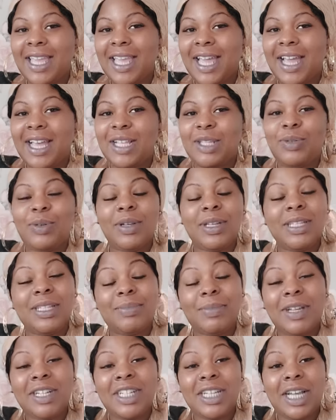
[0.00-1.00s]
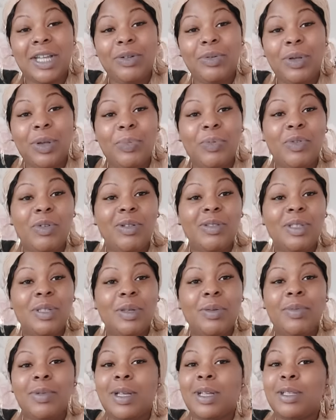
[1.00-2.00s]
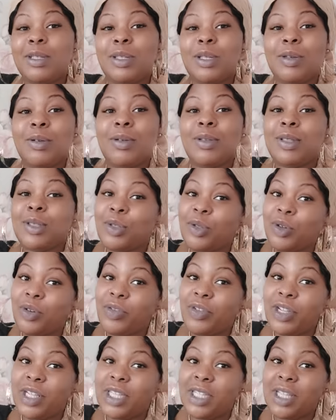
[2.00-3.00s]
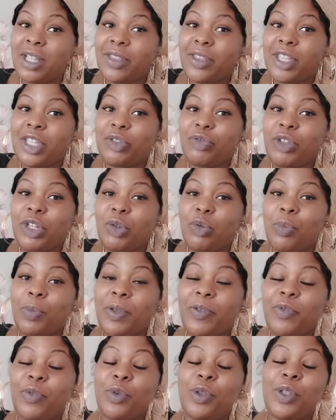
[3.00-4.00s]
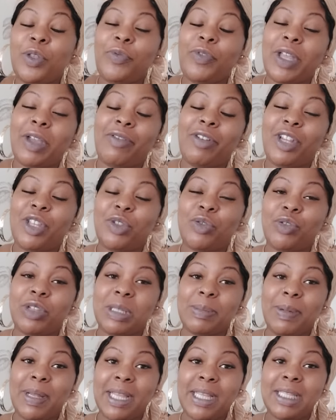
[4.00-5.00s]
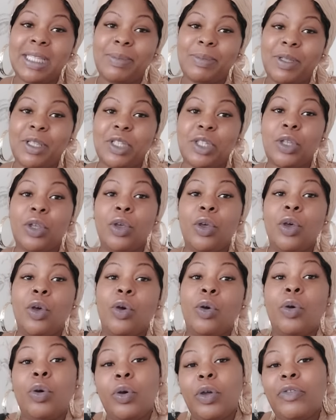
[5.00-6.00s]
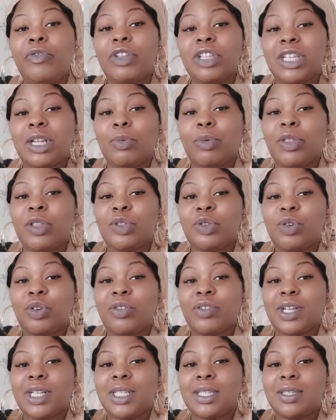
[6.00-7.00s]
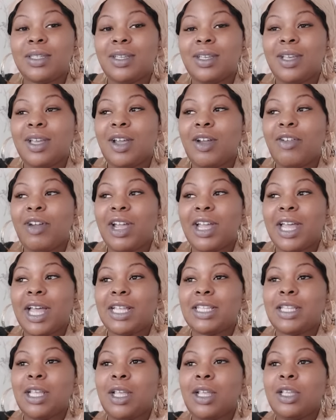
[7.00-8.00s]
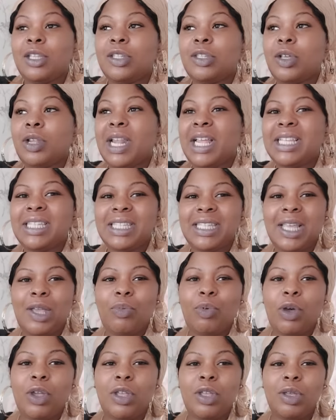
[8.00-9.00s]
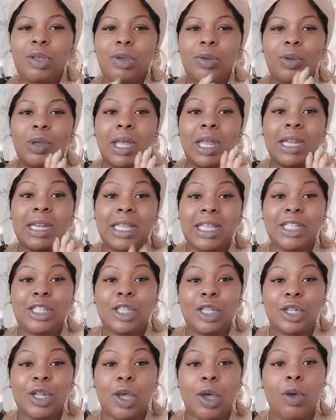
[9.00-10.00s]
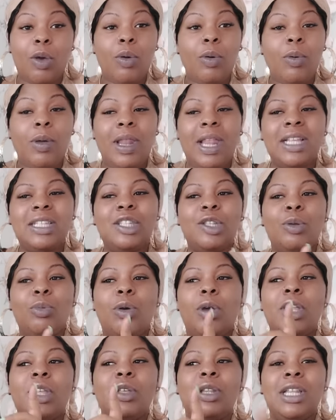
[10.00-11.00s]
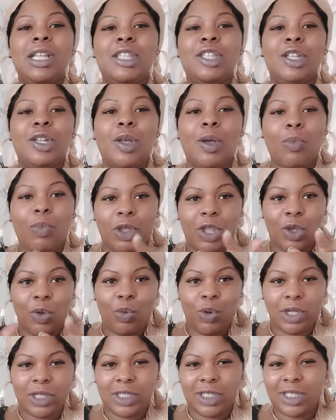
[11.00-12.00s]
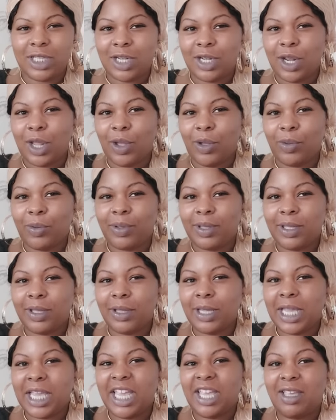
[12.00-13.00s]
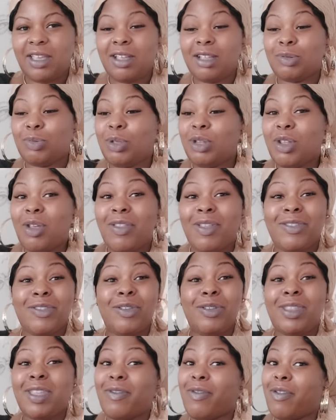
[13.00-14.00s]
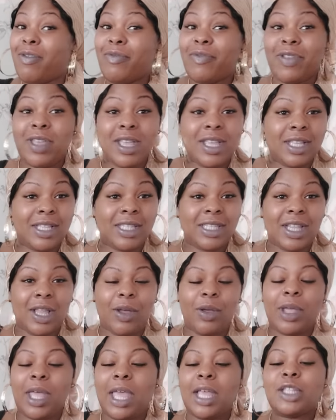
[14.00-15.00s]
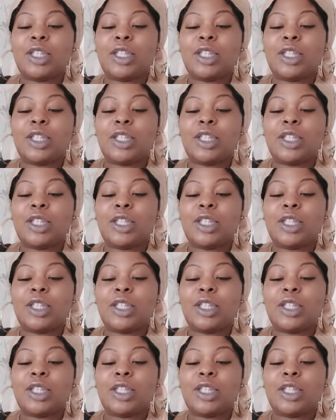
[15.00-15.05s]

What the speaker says: Guys, welcome to my channel. Hope you're doing well. So Taurus, this reading will be for you if you have any Taurus placements or if you're dealing with a Taurus. All right guys, so let's see what you need to know. Let's do what you need to know and what you want to know, okay? Because we know they're two different things now, okay?